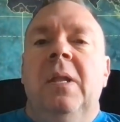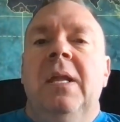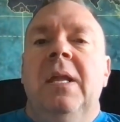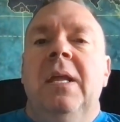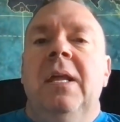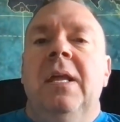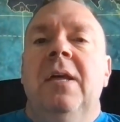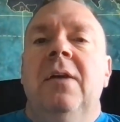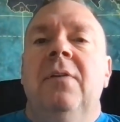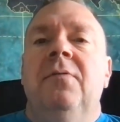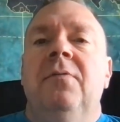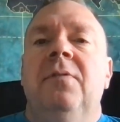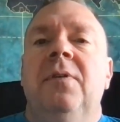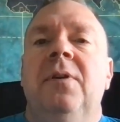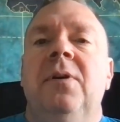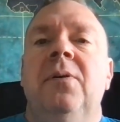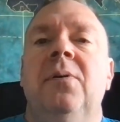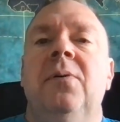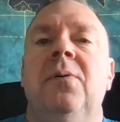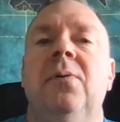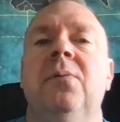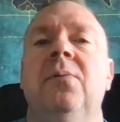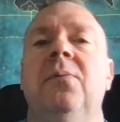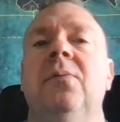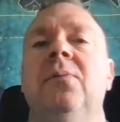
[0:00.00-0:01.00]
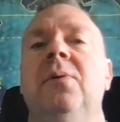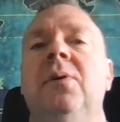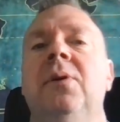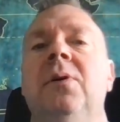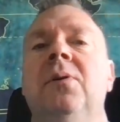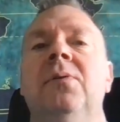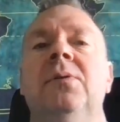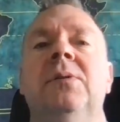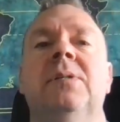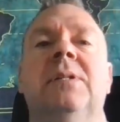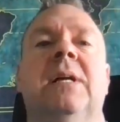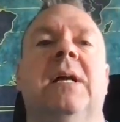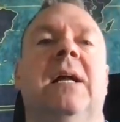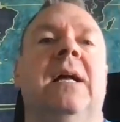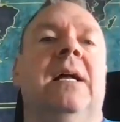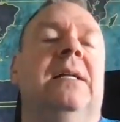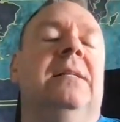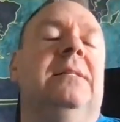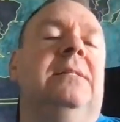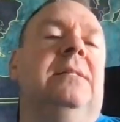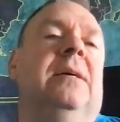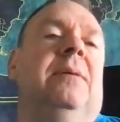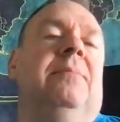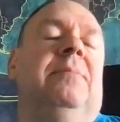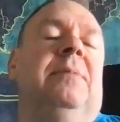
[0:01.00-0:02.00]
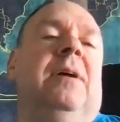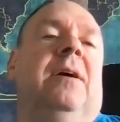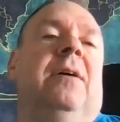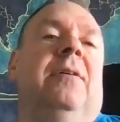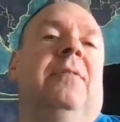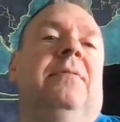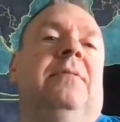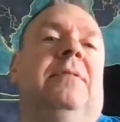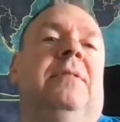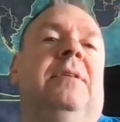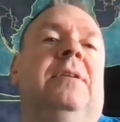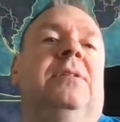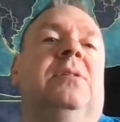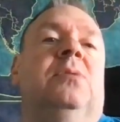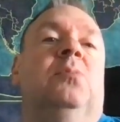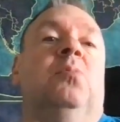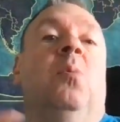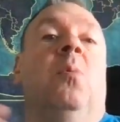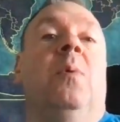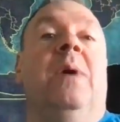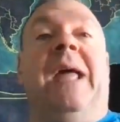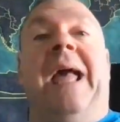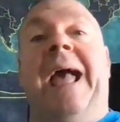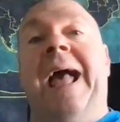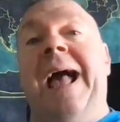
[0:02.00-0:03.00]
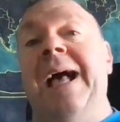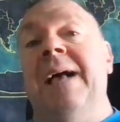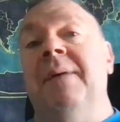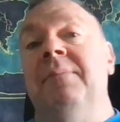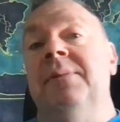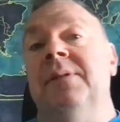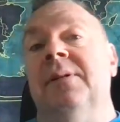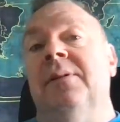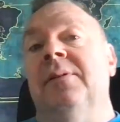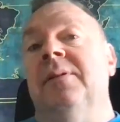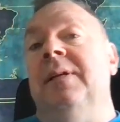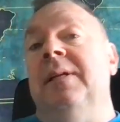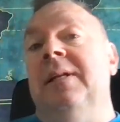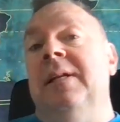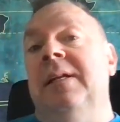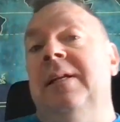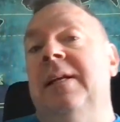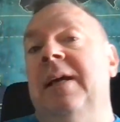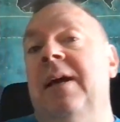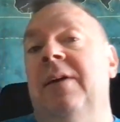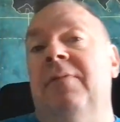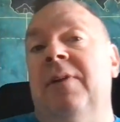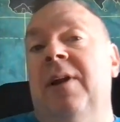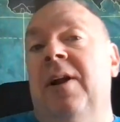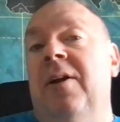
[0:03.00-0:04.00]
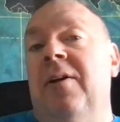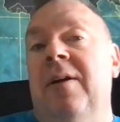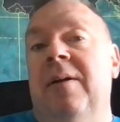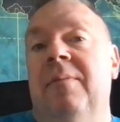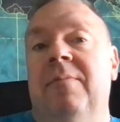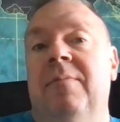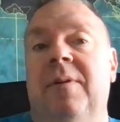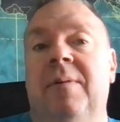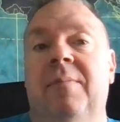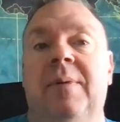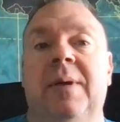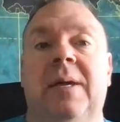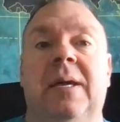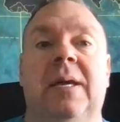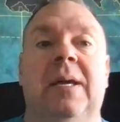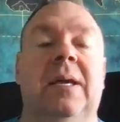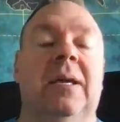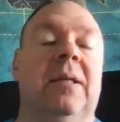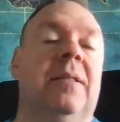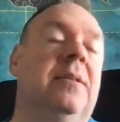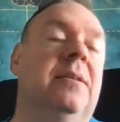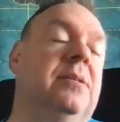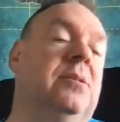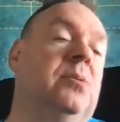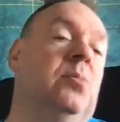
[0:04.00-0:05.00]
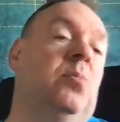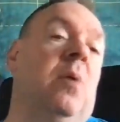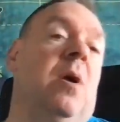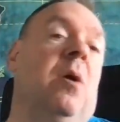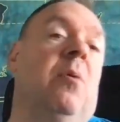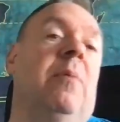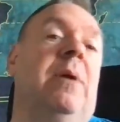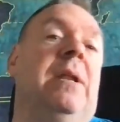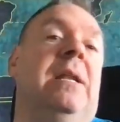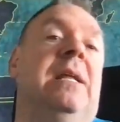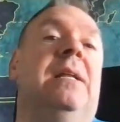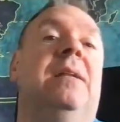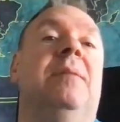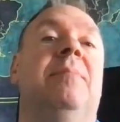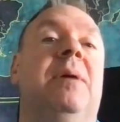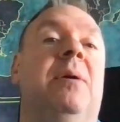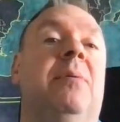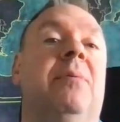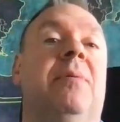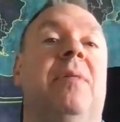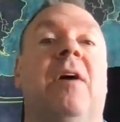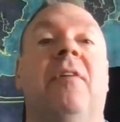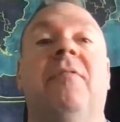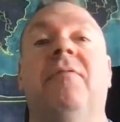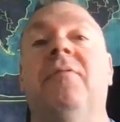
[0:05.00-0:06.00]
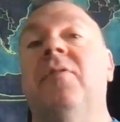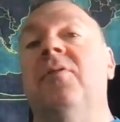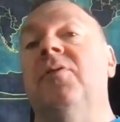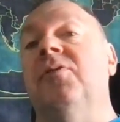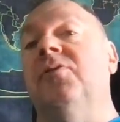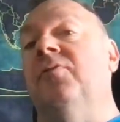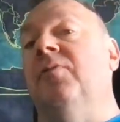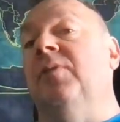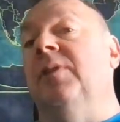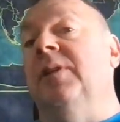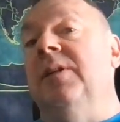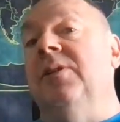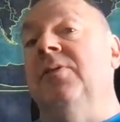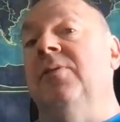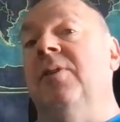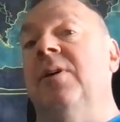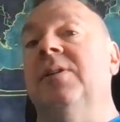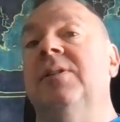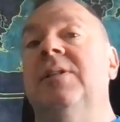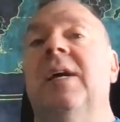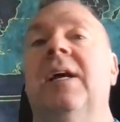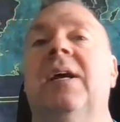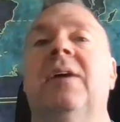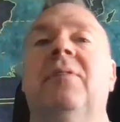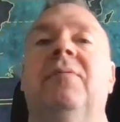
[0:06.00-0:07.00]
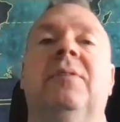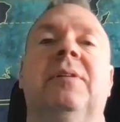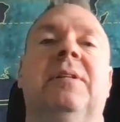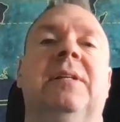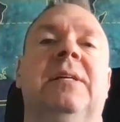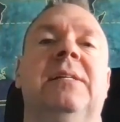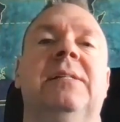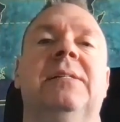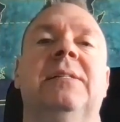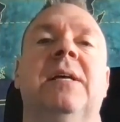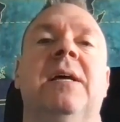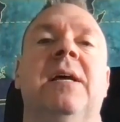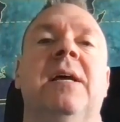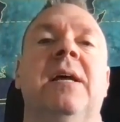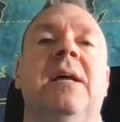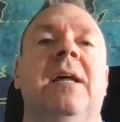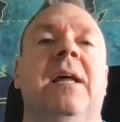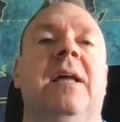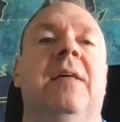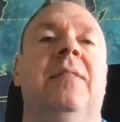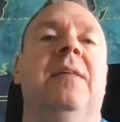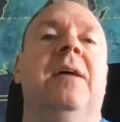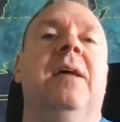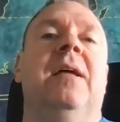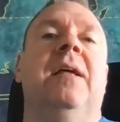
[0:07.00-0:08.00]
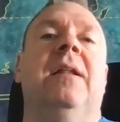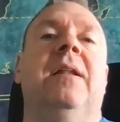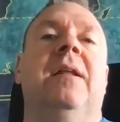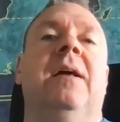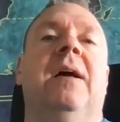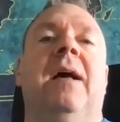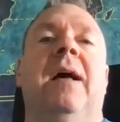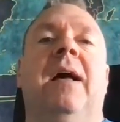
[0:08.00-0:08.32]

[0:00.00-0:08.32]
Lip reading: if you use the concept of this is what we absolutely need to have in our MVP, this is where we need to be with our first release or our second release, and then